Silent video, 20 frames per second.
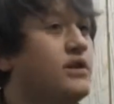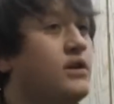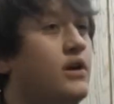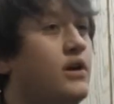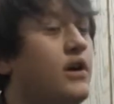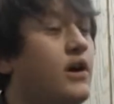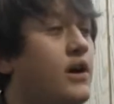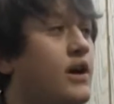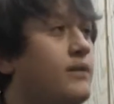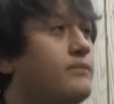
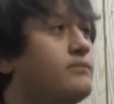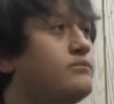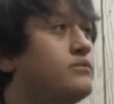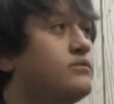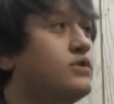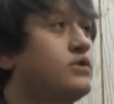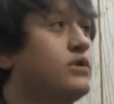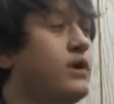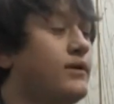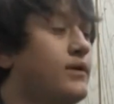I
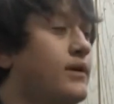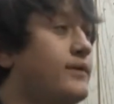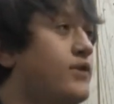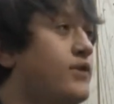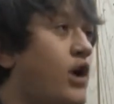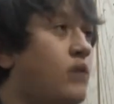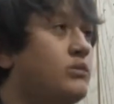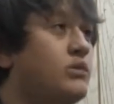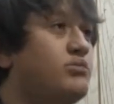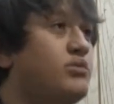love
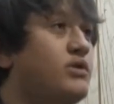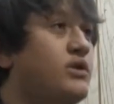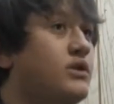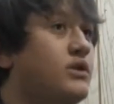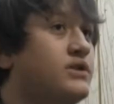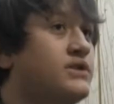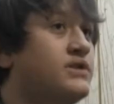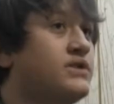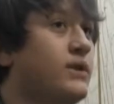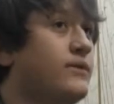comic
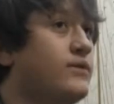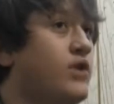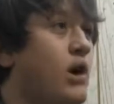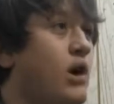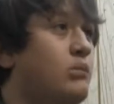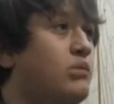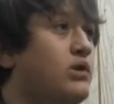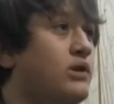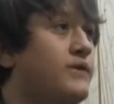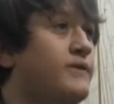books, I love
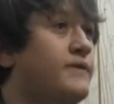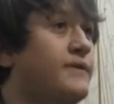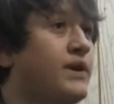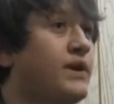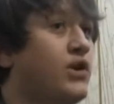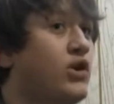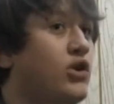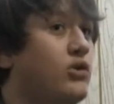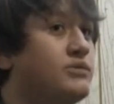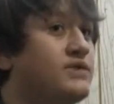comic book
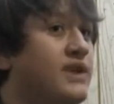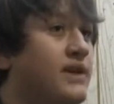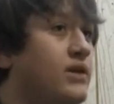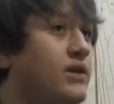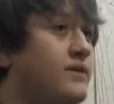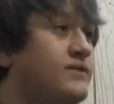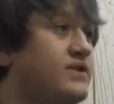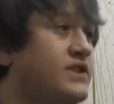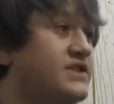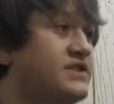films, I
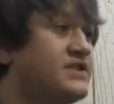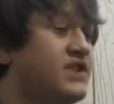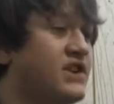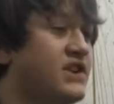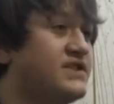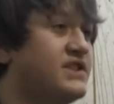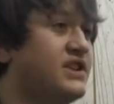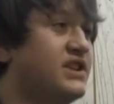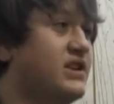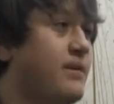love
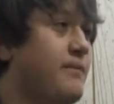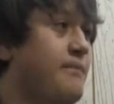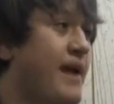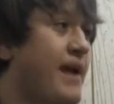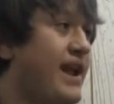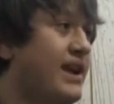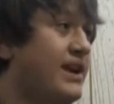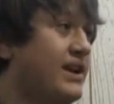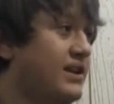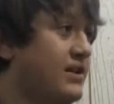discussing and
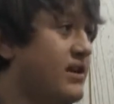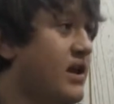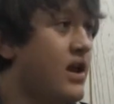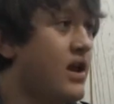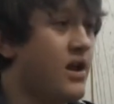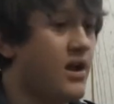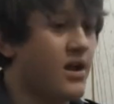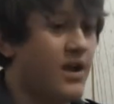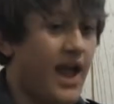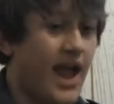debating
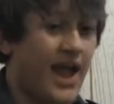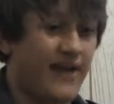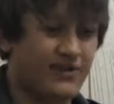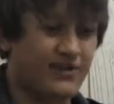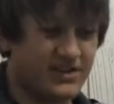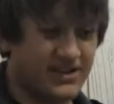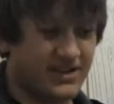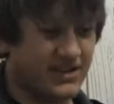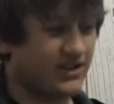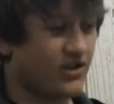
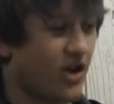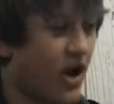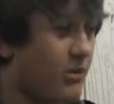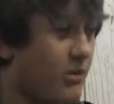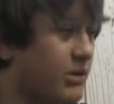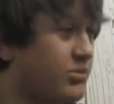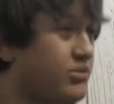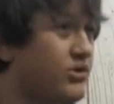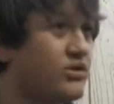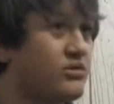everything
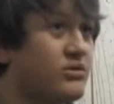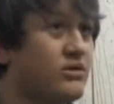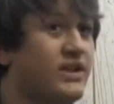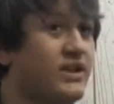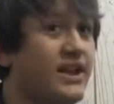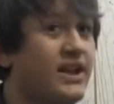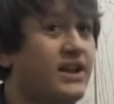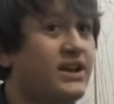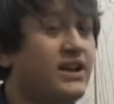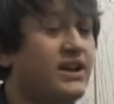comic book
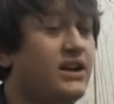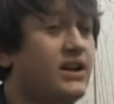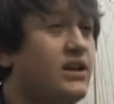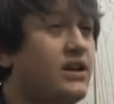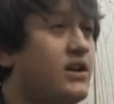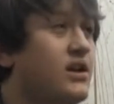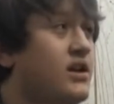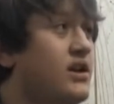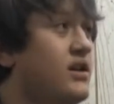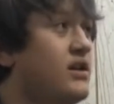related,
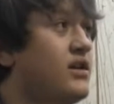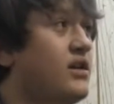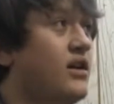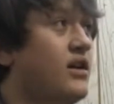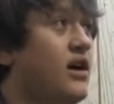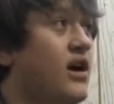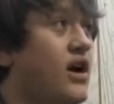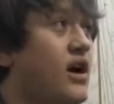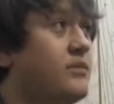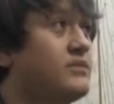
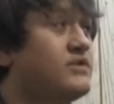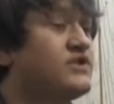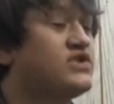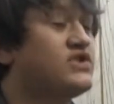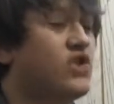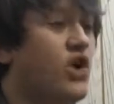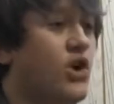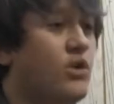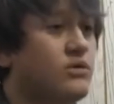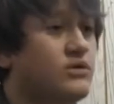
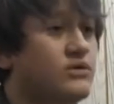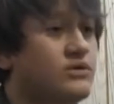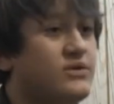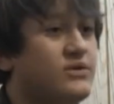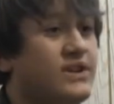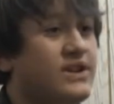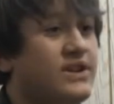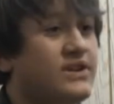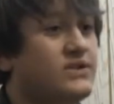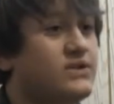Star Wars
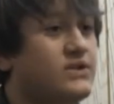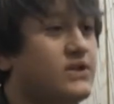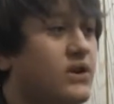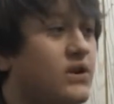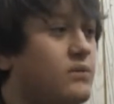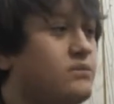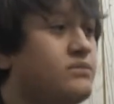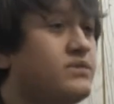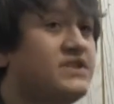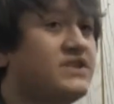related,
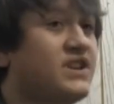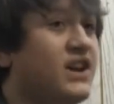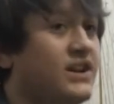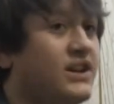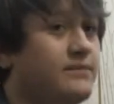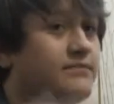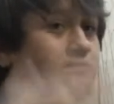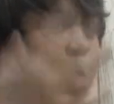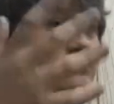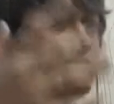so just kind
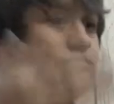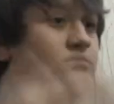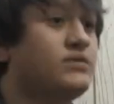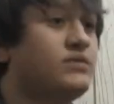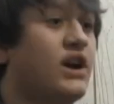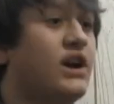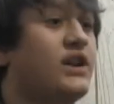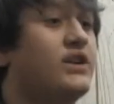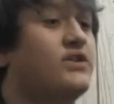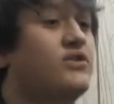of
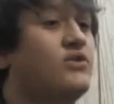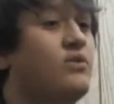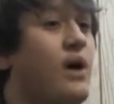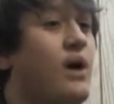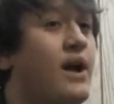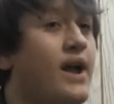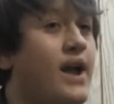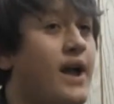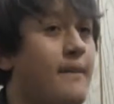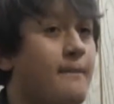who
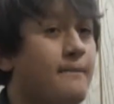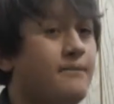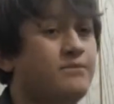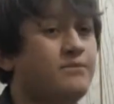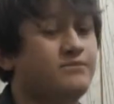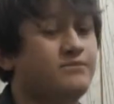I am.